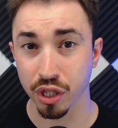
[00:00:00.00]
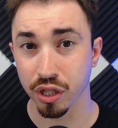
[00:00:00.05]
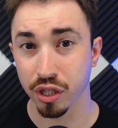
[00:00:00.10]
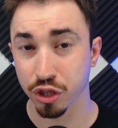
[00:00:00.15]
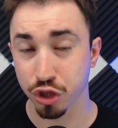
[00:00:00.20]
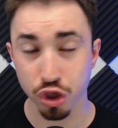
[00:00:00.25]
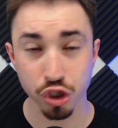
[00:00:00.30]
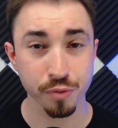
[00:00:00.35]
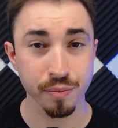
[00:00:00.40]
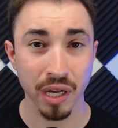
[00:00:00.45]

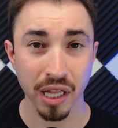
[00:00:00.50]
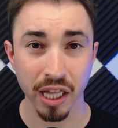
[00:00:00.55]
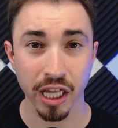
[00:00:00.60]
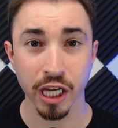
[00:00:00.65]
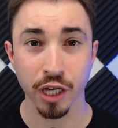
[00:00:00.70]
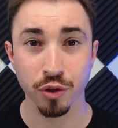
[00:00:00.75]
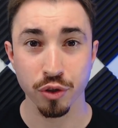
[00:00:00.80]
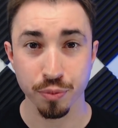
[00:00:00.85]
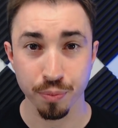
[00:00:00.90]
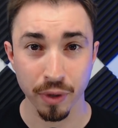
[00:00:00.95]
excuse my
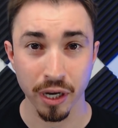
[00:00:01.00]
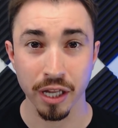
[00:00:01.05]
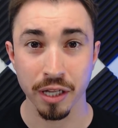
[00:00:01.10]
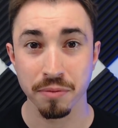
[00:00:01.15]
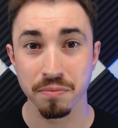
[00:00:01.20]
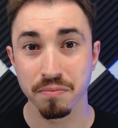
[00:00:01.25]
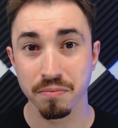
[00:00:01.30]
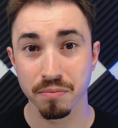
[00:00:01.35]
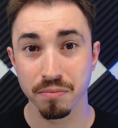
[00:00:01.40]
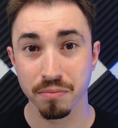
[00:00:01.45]
language, but
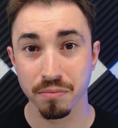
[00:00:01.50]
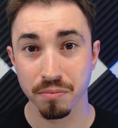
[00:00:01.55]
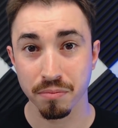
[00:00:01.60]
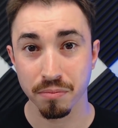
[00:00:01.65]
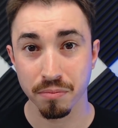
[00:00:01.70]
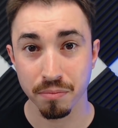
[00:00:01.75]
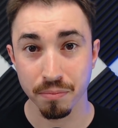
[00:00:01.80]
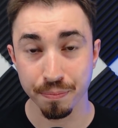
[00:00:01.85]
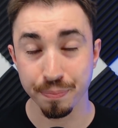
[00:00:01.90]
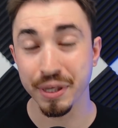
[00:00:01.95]

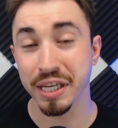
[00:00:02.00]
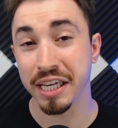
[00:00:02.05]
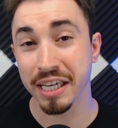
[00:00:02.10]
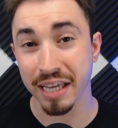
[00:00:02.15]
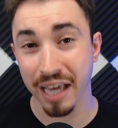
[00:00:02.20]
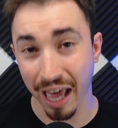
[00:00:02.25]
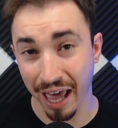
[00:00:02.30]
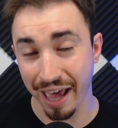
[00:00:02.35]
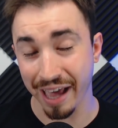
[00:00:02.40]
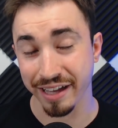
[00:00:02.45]

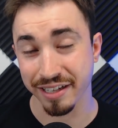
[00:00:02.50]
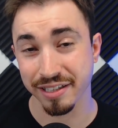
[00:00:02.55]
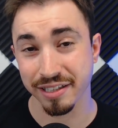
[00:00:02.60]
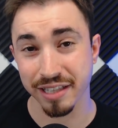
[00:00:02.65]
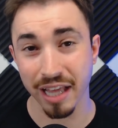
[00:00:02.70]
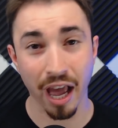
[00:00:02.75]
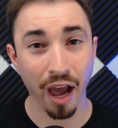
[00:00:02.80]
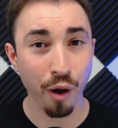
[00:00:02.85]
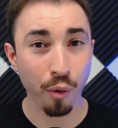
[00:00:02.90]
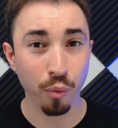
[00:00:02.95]
BS.
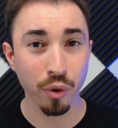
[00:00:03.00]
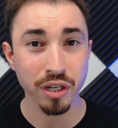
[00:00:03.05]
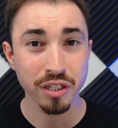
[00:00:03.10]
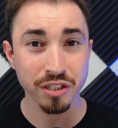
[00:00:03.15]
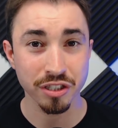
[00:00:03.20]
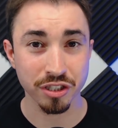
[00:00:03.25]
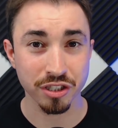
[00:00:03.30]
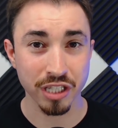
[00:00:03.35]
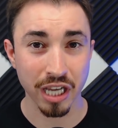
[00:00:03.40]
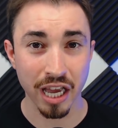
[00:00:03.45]
That
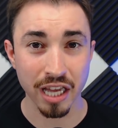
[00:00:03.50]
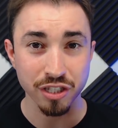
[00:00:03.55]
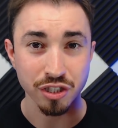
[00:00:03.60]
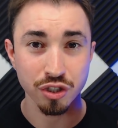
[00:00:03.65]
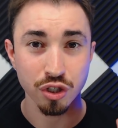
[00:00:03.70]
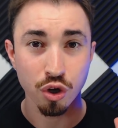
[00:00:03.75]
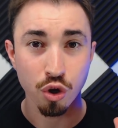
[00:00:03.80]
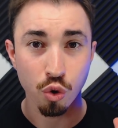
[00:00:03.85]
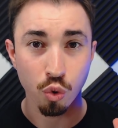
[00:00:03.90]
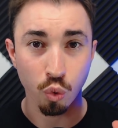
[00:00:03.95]
was
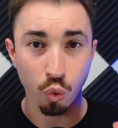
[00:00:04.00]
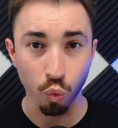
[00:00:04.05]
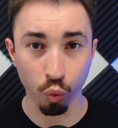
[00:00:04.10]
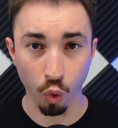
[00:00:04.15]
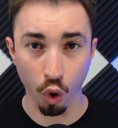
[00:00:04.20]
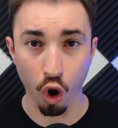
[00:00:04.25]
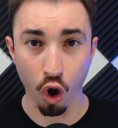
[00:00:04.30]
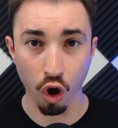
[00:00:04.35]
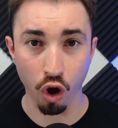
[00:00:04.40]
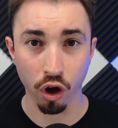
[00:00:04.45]
just
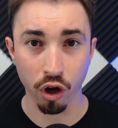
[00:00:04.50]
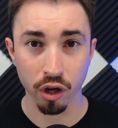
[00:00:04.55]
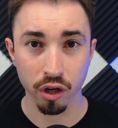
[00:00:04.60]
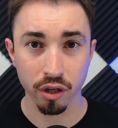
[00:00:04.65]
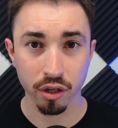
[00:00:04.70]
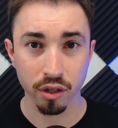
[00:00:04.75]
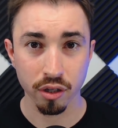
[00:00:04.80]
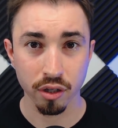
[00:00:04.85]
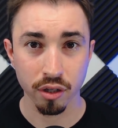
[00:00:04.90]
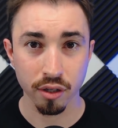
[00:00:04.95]
wrong.
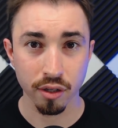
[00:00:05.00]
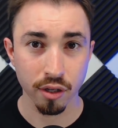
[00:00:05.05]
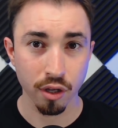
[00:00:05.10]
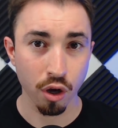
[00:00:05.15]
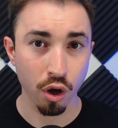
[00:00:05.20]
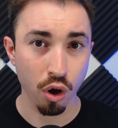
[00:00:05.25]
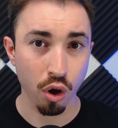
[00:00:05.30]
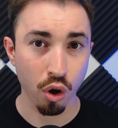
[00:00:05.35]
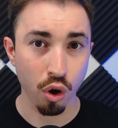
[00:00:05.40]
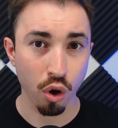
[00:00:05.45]

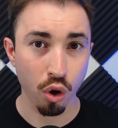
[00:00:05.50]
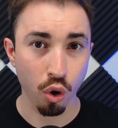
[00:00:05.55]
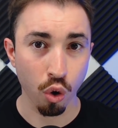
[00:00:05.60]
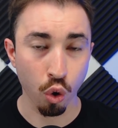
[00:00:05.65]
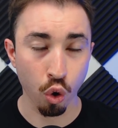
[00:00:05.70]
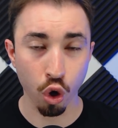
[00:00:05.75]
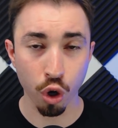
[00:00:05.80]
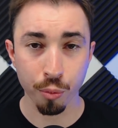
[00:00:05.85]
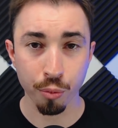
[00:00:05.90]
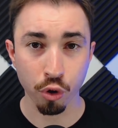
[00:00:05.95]

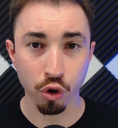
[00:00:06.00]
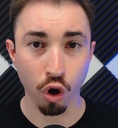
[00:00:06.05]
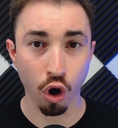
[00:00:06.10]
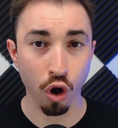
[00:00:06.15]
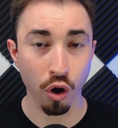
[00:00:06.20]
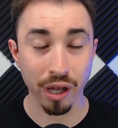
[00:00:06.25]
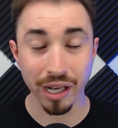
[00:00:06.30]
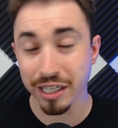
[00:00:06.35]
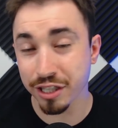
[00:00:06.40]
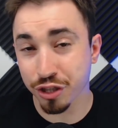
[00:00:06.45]
Horrible
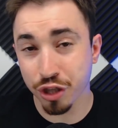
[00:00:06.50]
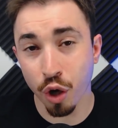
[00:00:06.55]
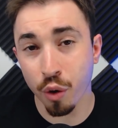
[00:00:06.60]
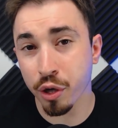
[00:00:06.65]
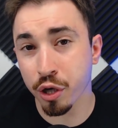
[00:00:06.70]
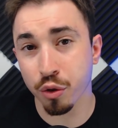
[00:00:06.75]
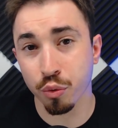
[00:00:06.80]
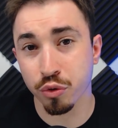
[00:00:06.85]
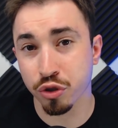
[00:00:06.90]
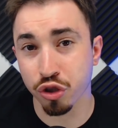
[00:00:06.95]
call, and it's
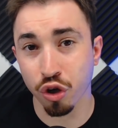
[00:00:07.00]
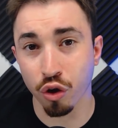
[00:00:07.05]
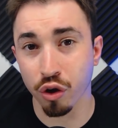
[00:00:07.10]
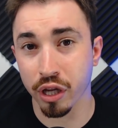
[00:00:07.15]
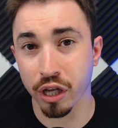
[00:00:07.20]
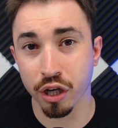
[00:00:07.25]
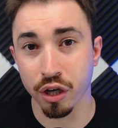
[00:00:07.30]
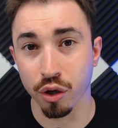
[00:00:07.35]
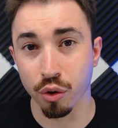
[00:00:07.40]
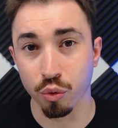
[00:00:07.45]
going to result
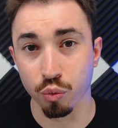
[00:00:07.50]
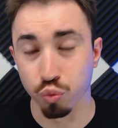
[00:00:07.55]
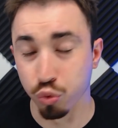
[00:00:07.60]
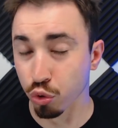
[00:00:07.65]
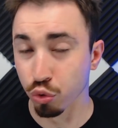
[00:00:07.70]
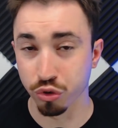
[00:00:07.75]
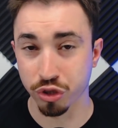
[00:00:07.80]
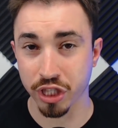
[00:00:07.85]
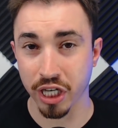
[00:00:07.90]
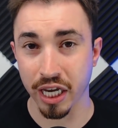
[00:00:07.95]
in a
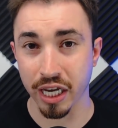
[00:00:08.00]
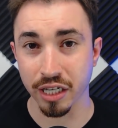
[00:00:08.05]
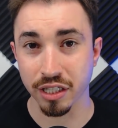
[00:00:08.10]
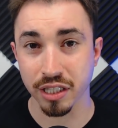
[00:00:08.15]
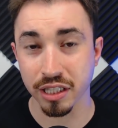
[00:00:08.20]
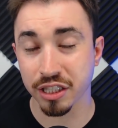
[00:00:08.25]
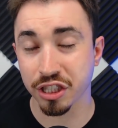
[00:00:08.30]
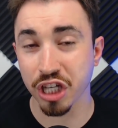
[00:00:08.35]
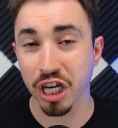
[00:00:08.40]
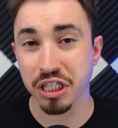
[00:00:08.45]
rule change.
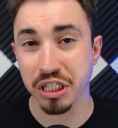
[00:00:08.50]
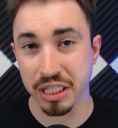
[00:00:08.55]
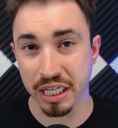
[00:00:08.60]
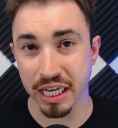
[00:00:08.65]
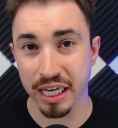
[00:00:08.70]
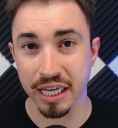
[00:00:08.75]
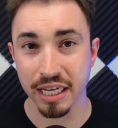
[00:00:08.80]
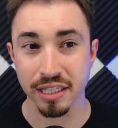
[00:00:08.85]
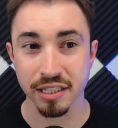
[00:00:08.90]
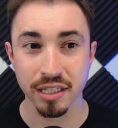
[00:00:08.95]
It just
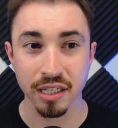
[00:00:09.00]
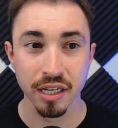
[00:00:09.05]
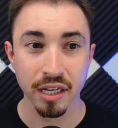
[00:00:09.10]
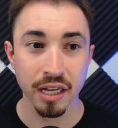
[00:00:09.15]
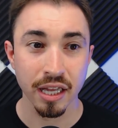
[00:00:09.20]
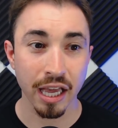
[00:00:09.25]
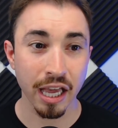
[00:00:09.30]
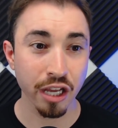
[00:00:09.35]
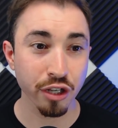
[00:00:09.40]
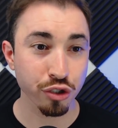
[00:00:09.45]
is.
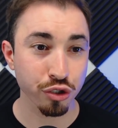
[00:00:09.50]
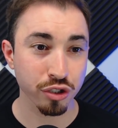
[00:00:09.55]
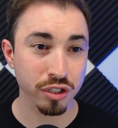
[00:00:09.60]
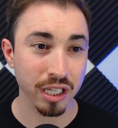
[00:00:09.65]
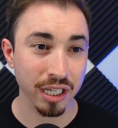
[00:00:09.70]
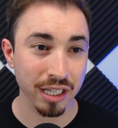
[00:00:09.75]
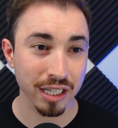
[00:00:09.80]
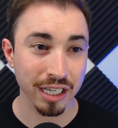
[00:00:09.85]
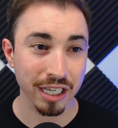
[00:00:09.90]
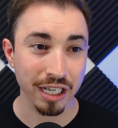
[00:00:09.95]

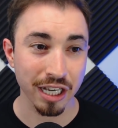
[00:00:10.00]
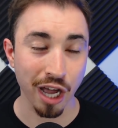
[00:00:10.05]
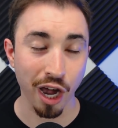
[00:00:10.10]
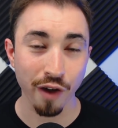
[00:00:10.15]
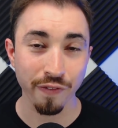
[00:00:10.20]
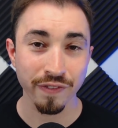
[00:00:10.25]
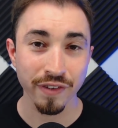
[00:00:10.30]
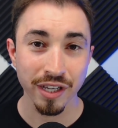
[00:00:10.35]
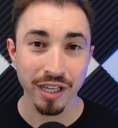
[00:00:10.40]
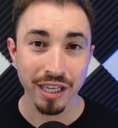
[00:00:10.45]
Interestingly
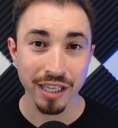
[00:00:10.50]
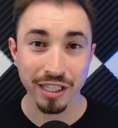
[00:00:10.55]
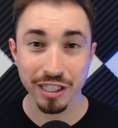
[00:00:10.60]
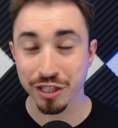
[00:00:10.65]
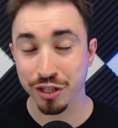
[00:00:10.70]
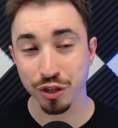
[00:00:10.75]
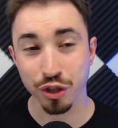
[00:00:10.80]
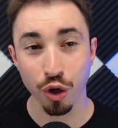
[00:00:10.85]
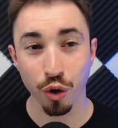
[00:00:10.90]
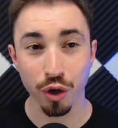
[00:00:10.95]
enough,
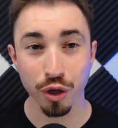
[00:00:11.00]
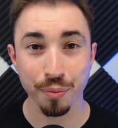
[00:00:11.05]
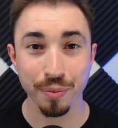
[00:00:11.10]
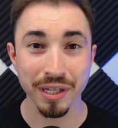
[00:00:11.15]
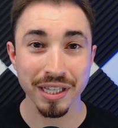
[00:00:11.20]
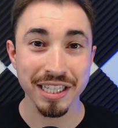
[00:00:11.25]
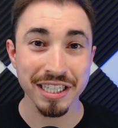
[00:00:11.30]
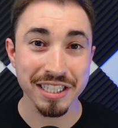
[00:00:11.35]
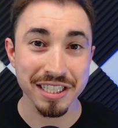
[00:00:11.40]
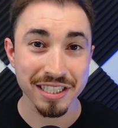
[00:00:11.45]
this is going to be
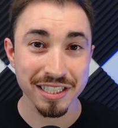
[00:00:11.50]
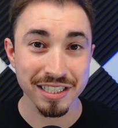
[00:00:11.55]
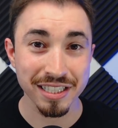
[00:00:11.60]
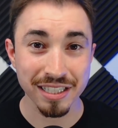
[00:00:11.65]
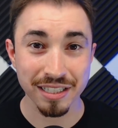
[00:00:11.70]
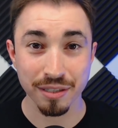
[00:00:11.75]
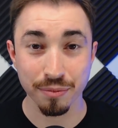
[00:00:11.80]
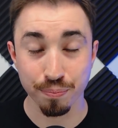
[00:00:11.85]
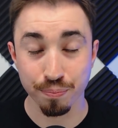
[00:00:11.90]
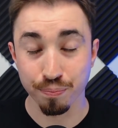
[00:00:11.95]
the
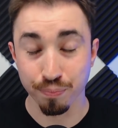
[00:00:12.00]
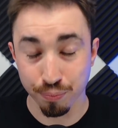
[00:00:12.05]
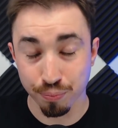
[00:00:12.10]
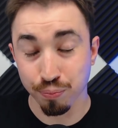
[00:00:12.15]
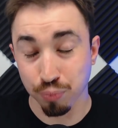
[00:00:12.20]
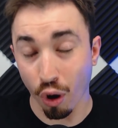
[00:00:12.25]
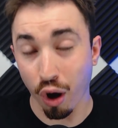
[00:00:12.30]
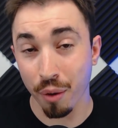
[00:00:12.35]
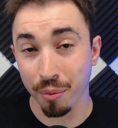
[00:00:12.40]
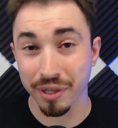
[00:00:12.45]

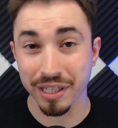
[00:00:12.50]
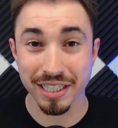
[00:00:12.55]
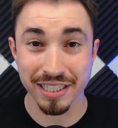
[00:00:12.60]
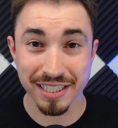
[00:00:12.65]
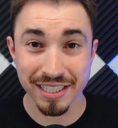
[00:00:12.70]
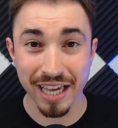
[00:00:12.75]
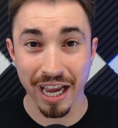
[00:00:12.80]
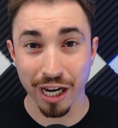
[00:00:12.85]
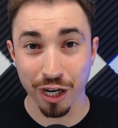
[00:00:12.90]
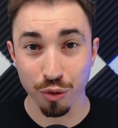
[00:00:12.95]
probably the
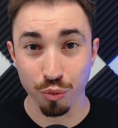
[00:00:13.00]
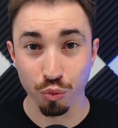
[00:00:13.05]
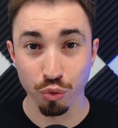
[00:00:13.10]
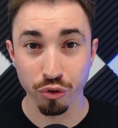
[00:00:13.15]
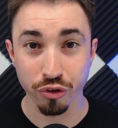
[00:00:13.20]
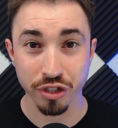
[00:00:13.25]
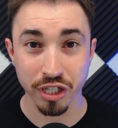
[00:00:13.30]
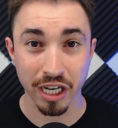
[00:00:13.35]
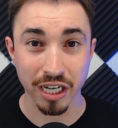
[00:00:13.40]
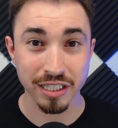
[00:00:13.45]
second
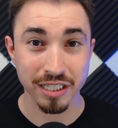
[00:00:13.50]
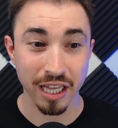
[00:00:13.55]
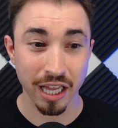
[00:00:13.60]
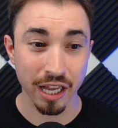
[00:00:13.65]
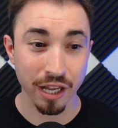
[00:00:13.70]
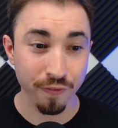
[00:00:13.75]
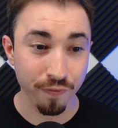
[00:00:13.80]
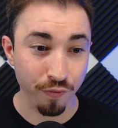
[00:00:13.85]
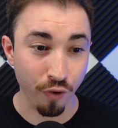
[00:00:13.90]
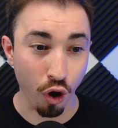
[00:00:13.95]
rule change
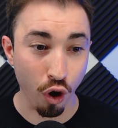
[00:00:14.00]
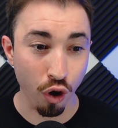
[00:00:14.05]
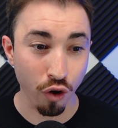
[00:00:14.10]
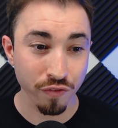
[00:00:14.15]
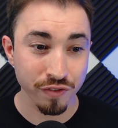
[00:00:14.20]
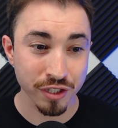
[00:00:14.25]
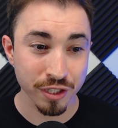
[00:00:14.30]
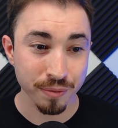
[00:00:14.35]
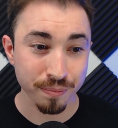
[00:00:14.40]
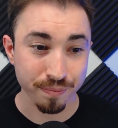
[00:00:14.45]
that
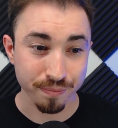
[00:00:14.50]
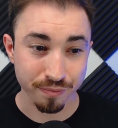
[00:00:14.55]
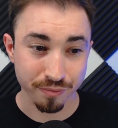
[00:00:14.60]
involves